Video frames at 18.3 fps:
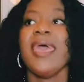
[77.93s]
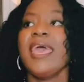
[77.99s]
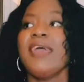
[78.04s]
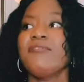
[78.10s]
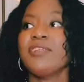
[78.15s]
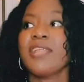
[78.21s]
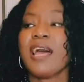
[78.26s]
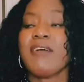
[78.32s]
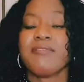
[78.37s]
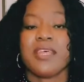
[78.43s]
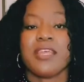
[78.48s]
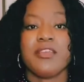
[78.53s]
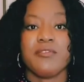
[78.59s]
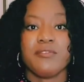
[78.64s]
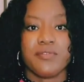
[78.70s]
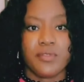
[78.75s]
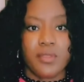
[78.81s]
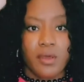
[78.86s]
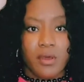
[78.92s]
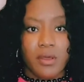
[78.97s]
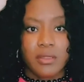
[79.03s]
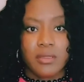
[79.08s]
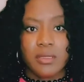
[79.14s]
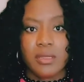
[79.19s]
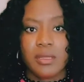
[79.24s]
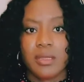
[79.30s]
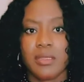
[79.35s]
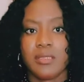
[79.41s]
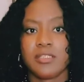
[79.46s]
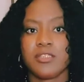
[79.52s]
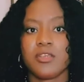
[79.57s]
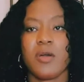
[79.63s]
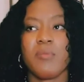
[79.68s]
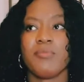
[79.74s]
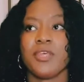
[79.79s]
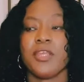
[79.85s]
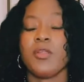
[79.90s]
Even after you've done
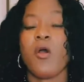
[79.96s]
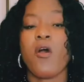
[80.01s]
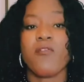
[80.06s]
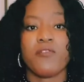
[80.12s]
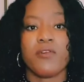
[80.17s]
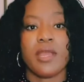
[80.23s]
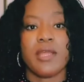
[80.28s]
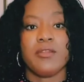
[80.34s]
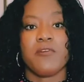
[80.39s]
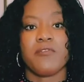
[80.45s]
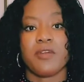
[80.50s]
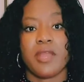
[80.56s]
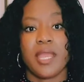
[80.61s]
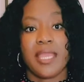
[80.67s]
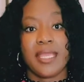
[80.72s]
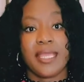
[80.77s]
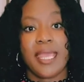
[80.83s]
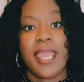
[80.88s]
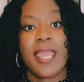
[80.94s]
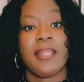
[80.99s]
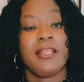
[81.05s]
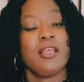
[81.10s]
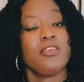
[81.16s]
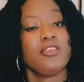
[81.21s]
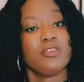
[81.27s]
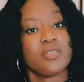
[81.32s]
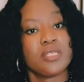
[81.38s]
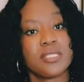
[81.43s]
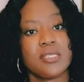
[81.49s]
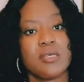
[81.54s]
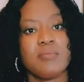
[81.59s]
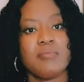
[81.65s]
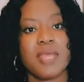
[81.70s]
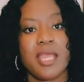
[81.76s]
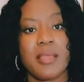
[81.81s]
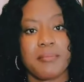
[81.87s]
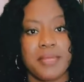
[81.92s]
something over and over again, you
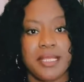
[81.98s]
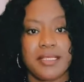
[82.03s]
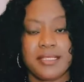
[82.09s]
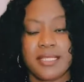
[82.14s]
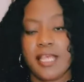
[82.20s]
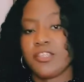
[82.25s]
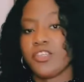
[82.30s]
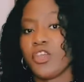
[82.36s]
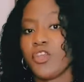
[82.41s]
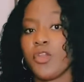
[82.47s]
still make mistakes.